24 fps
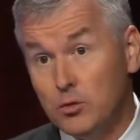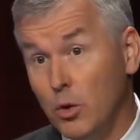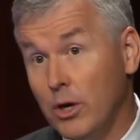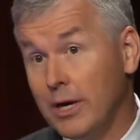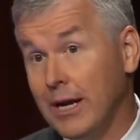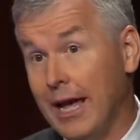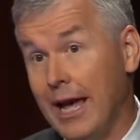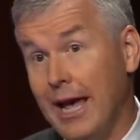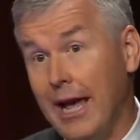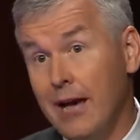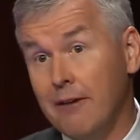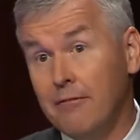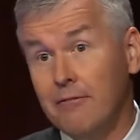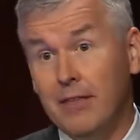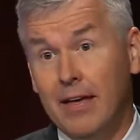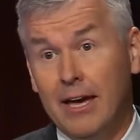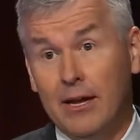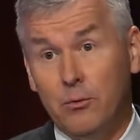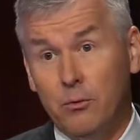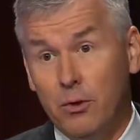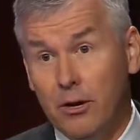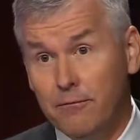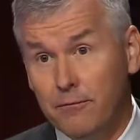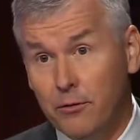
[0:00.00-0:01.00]
We're going to have
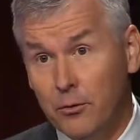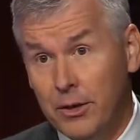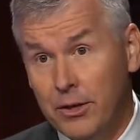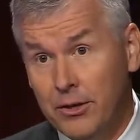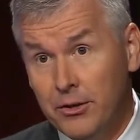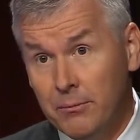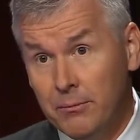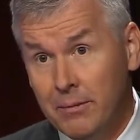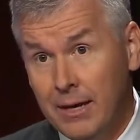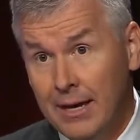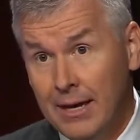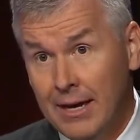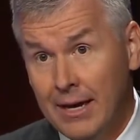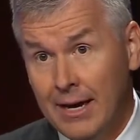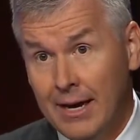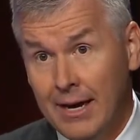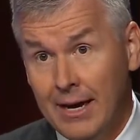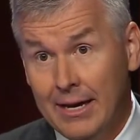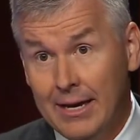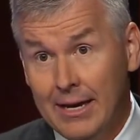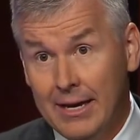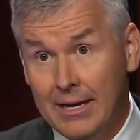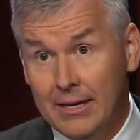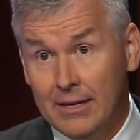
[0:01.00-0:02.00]
that referendum
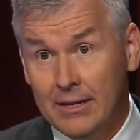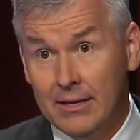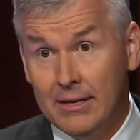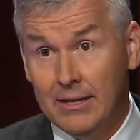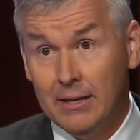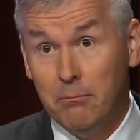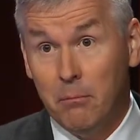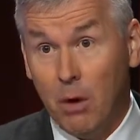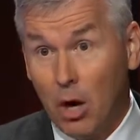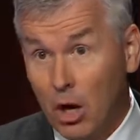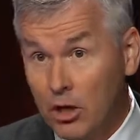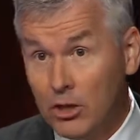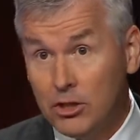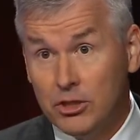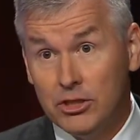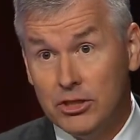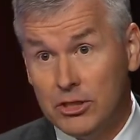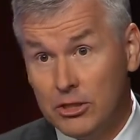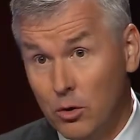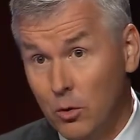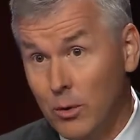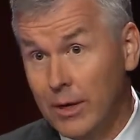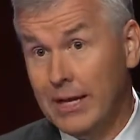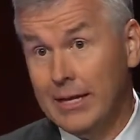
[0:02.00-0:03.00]
in March
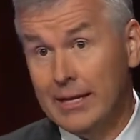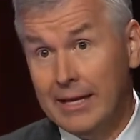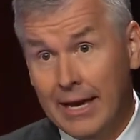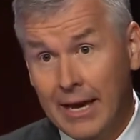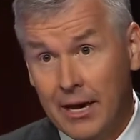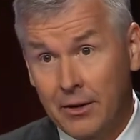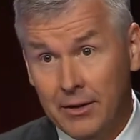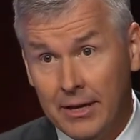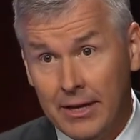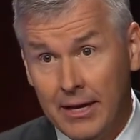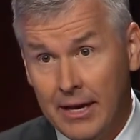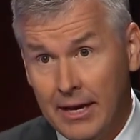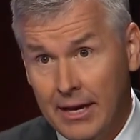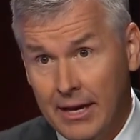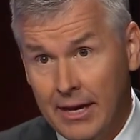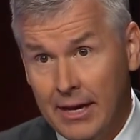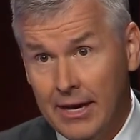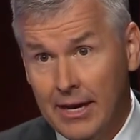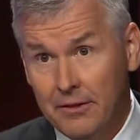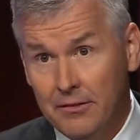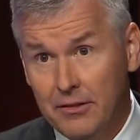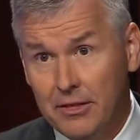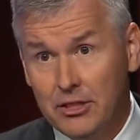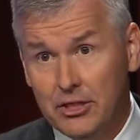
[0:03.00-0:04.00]
in Gwinnett County
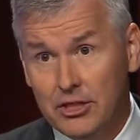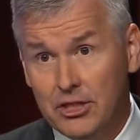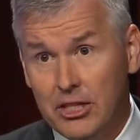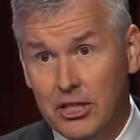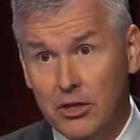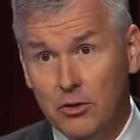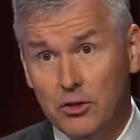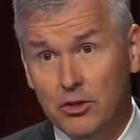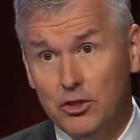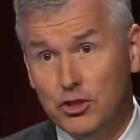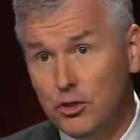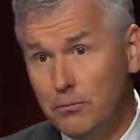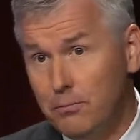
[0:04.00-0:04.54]
this year. As you